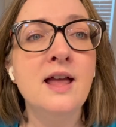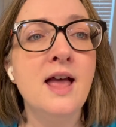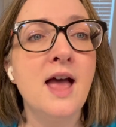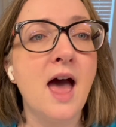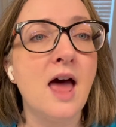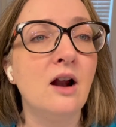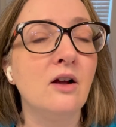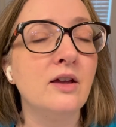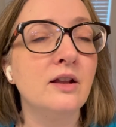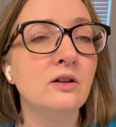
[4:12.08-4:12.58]

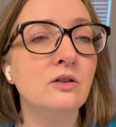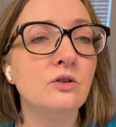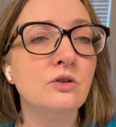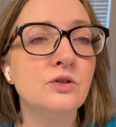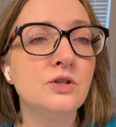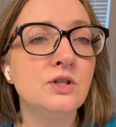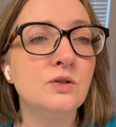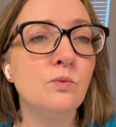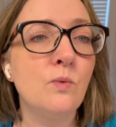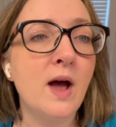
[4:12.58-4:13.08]
and I'll get a little
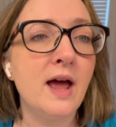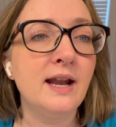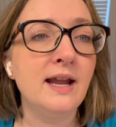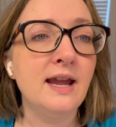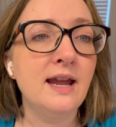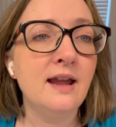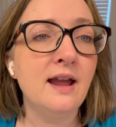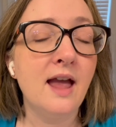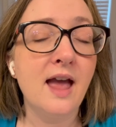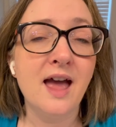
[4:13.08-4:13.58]

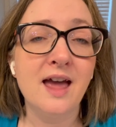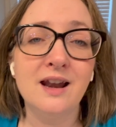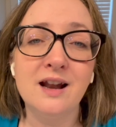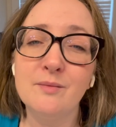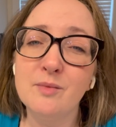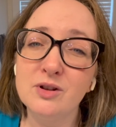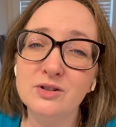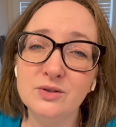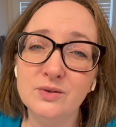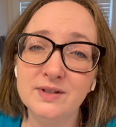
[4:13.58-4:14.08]
sweaty and I'm
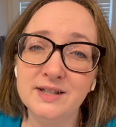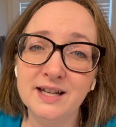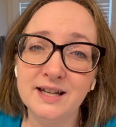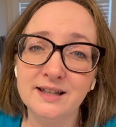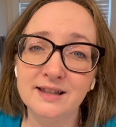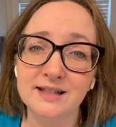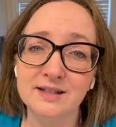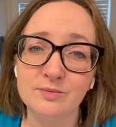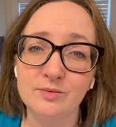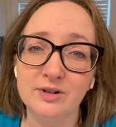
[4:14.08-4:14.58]
also sick
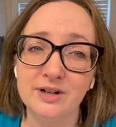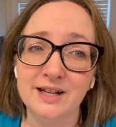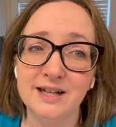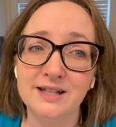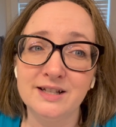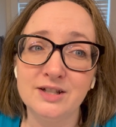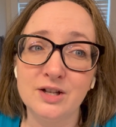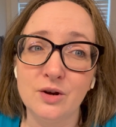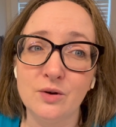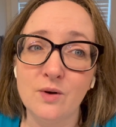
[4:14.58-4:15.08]
this morning.
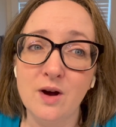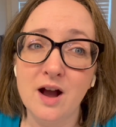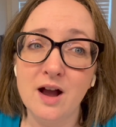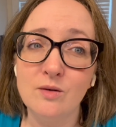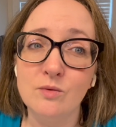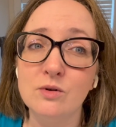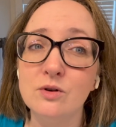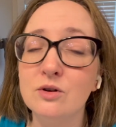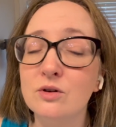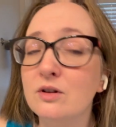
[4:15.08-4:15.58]
So I
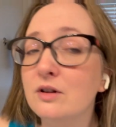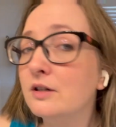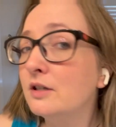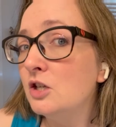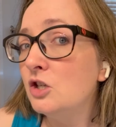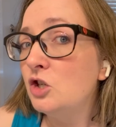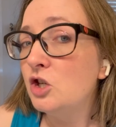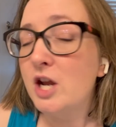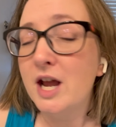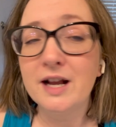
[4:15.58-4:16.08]
will
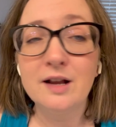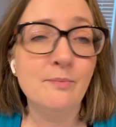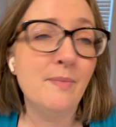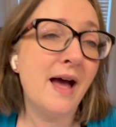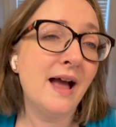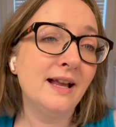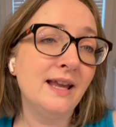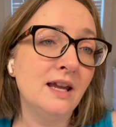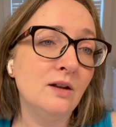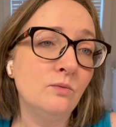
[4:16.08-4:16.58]
check
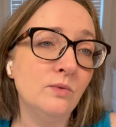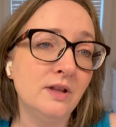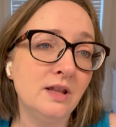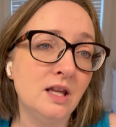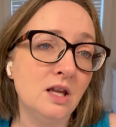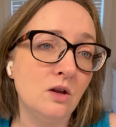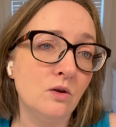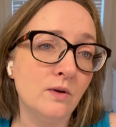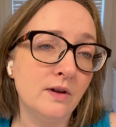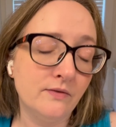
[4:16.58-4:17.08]
back in with
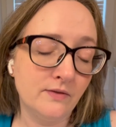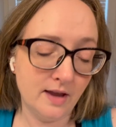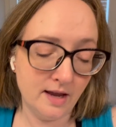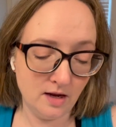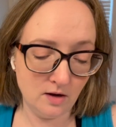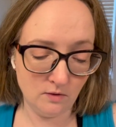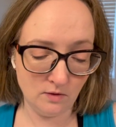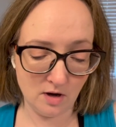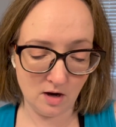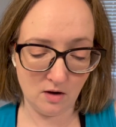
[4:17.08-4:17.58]
you and let
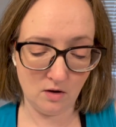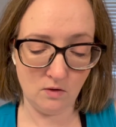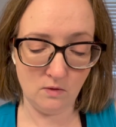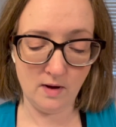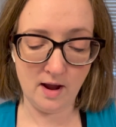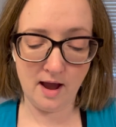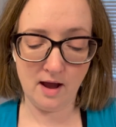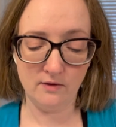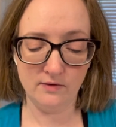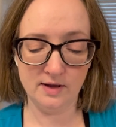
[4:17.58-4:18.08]
you know
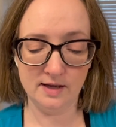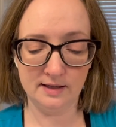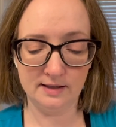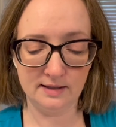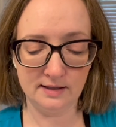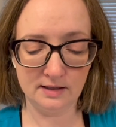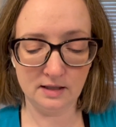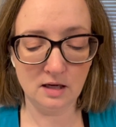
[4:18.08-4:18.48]
how this,